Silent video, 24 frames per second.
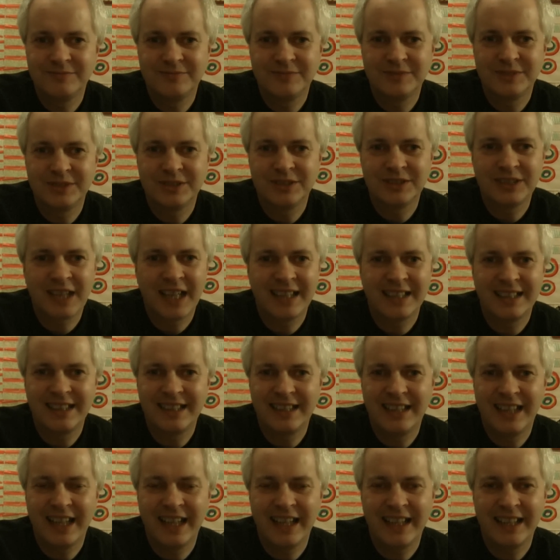
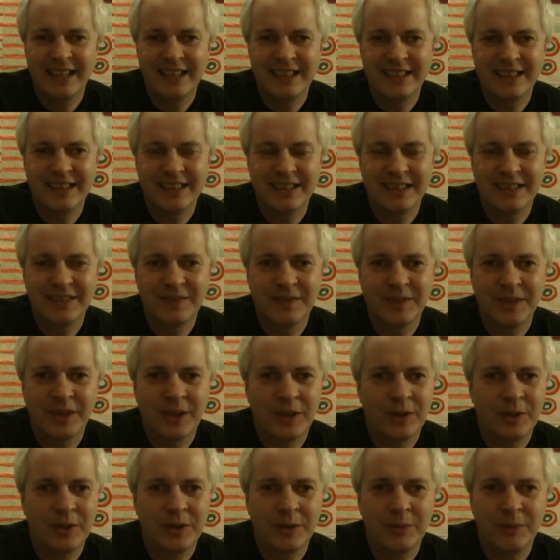sad day for the
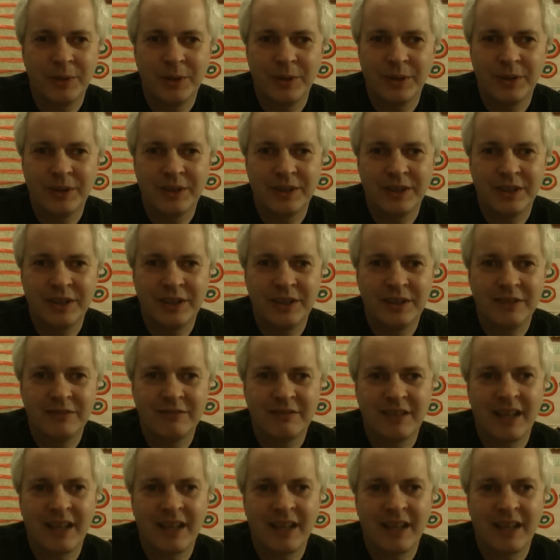whole community.